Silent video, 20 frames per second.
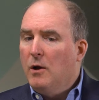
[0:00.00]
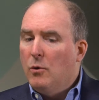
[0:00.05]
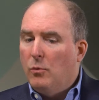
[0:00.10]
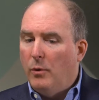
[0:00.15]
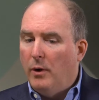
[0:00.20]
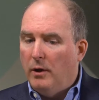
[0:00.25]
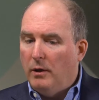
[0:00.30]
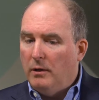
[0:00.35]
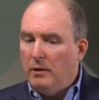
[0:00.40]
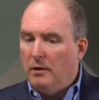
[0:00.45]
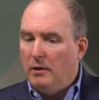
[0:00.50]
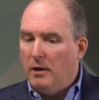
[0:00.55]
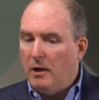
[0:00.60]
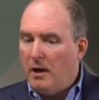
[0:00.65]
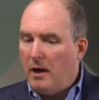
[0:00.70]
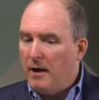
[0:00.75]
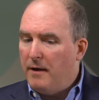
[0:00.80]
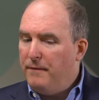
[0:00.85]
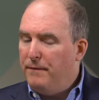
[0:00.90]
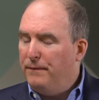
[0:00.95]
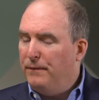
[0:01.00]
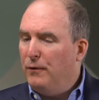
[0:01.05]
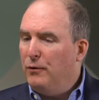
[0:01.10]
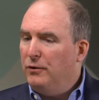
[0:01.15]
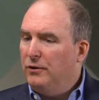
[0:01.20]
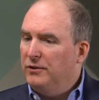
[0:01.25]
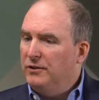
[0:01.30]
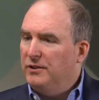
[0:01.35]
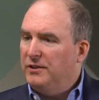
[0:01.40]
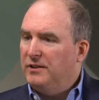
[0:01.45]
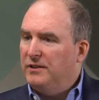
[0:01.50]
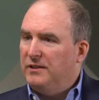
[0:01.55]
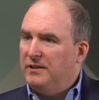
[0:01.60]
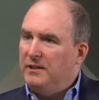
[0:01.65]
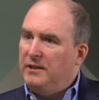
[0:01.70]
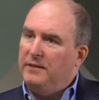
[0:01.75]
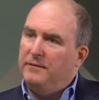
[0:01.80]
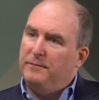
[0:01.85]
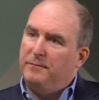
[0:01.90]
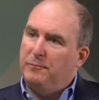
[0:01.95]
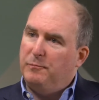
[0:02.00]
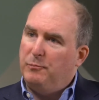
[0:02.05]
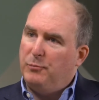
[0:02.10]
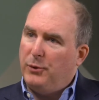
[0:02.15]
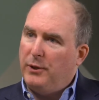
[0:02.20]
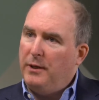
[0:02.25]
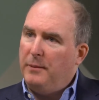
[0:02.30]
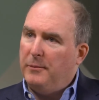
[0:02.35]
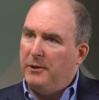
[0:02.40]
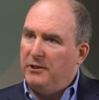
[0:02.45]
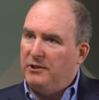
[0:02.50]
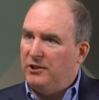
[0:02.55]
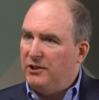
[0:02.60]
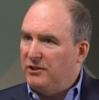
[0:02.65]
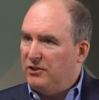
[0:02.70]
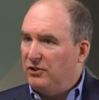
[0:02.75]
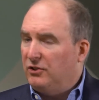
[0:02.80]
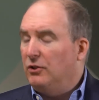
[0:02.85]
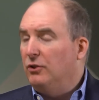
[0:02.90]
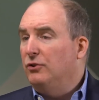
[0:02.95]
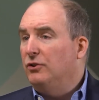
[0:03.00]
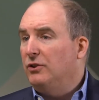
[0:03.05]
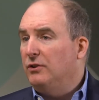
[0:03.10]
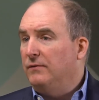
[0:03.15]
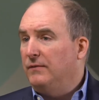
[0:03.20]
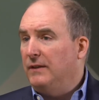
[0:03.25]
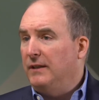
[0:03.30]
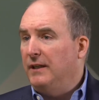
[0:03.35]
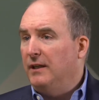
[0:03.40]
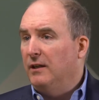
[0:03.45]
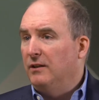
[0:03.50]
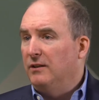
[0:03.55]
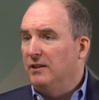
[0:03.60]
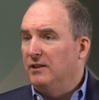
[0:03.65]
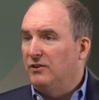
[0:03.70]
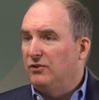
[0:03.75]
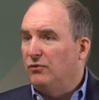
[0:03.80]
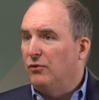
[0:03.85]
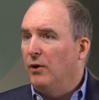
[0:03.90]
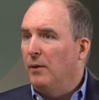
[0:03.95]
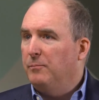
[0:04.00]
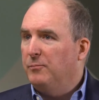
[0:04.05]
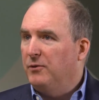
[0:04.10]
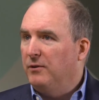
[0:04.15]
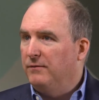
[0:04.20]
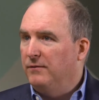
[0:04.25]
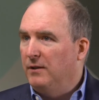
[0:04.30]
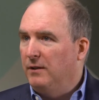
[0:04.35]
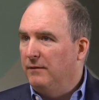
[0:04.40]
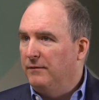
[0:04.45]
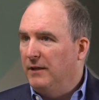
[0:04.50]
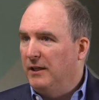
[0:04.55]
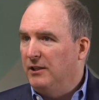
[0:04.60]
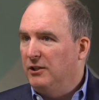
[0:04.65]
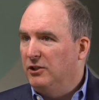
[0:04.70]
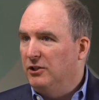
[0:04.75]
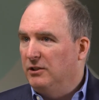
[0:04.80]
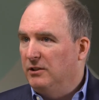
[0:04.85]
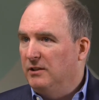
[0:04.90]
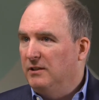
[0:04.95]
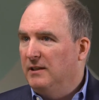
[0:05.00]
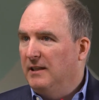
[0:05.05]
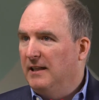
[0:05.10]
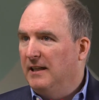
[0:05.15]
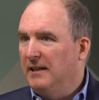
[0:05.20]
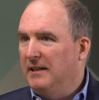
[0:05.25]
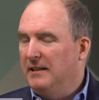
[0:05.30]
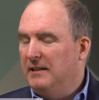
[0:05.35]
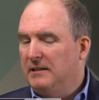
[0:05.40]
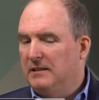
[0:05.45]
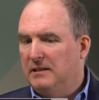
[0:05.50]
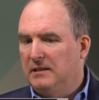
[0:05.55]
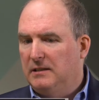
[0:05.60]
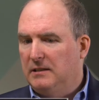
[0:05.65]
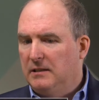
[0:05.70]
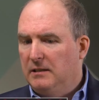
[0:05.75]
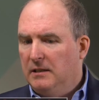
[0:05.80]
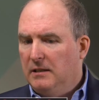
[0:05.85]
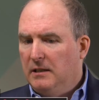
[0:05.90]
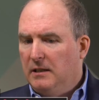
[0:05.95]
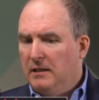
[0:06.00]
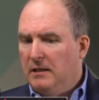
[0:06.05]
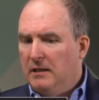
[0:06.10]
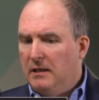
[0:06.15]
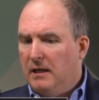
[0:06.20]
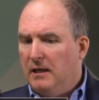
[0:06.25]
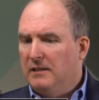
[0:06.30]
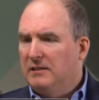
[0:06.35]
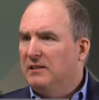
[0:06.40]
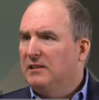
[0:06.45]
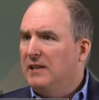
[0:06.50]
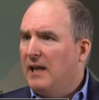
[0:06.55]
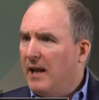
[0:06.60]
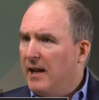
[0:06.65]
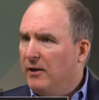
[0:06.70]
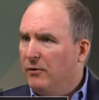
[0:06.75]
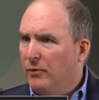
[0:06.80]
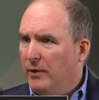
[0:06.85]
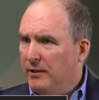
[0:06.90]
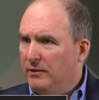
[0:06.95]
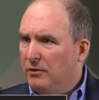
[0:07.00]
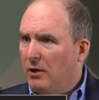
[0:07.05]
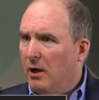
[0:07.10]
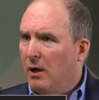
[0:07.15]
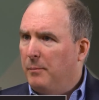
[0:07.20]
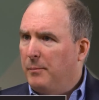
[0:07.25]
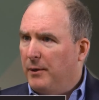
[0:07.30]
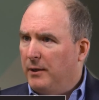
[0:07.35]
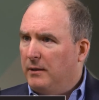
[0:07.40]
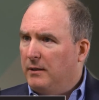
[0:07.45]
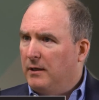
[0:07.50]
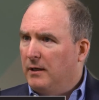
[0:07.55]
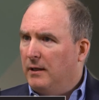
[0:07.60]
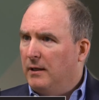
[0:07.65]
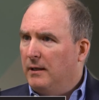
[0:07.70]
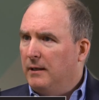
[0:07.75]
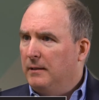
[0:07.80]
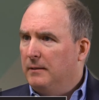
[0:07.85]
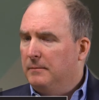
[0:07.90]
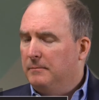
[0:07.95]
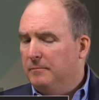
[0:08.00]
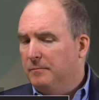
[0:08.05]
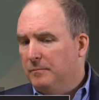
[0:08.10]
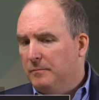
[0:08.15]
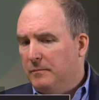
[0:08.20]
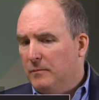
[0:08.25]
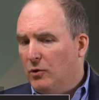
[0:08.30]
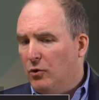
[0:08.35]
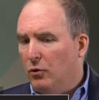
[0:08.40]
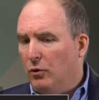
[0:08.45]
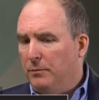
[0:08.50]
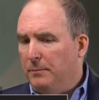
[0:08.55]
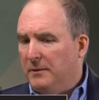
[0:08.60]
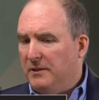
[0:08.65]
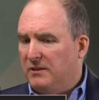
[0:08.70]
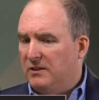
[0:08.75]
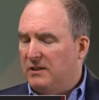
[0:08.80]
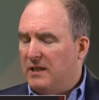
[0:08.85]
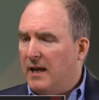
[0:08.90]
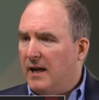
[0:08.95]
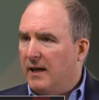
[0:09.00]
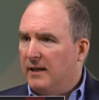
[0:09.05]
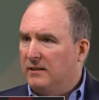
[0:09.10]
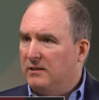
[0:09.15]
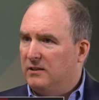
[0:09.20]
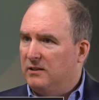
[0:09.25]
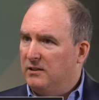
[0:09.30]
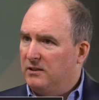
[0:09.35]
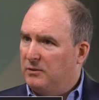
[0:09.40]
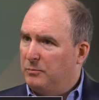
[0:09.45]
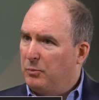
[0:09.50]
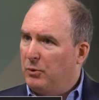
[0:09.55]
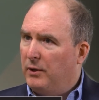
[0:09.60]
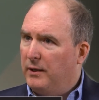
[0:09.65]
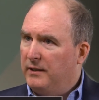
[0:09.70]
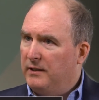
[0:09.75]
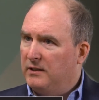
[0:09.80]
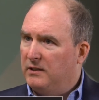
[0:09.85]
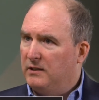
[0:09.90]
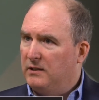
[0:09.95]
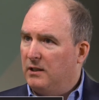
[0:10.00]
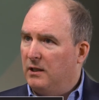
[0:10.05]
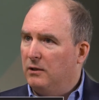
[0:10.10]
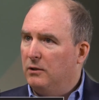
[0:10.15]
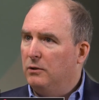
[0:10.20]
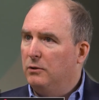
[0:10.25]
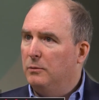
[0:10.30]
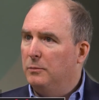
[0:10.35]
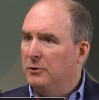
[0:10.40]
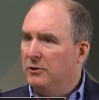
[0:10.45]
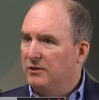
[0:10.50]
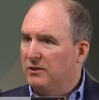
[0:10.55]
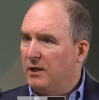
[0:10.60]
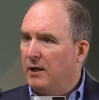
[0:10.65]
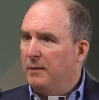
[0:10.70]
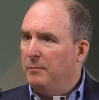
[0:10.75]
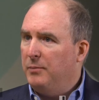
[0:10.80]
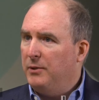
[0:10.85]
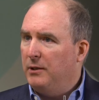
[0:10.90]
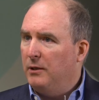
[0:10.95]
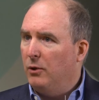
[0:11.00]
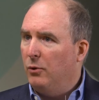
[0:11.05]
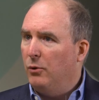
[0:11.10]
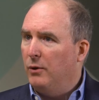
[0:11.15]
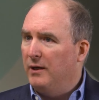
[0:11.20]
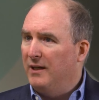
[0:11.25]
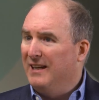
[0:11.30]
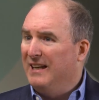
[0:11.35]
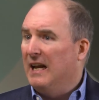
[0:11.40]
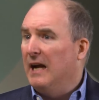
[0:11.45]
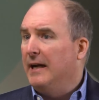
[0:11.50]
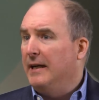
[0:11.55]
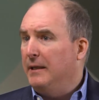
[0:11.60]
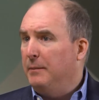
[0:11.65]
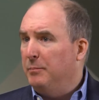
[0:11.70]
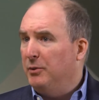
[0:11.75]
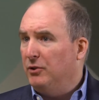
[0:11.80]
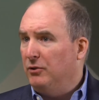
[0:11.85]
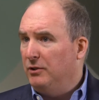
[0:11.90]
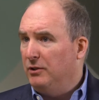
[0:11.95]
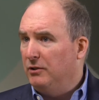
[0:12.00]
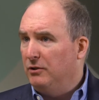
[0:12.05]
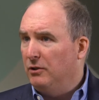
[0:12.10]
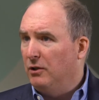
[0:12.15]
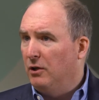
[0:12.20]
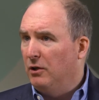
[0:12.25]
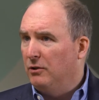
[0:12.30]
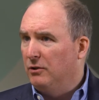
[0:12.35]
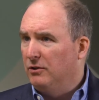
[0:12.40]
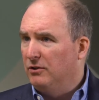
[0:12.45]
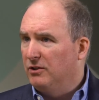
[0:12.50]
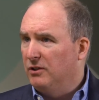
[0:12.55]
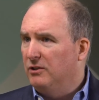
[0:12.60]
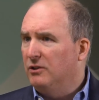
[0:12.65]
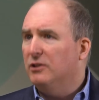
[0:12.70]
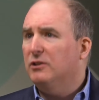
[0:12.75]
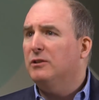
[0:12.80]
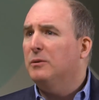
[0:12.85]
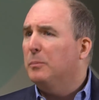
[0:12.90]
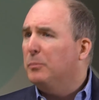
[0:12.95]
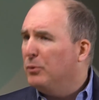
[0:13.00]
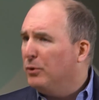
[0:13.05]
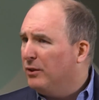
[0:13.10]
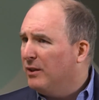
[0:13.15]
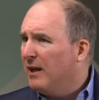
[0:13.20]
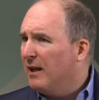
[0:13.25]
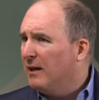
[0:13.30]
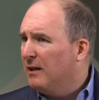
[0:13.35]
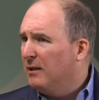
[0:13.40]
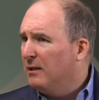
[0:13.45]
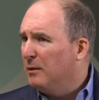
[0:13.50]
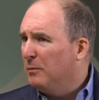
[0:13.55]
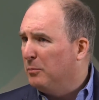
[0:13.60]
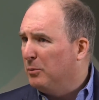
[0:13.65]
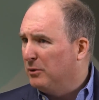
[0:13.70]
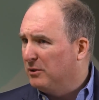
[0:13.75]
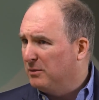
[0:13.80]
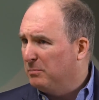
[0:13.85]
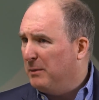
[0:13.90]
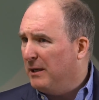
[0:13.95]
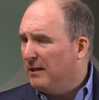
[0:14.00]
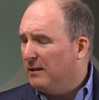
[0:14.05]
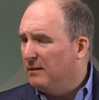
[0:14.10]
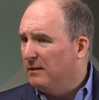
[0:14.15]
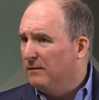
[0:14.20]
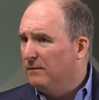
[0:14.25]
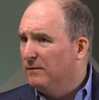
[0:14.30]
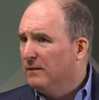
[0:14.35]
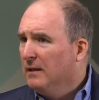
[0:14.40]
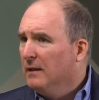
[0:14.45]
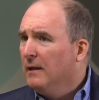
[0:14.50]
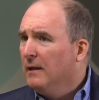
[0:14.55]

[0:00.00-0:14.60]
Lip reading: Well, I focus, Steve, pretty much exclusively on disruptive innovation, and it's a staggering topic. Goldman Sachs has priced Uber's IPO at $90 billion, and just to put that into perspective,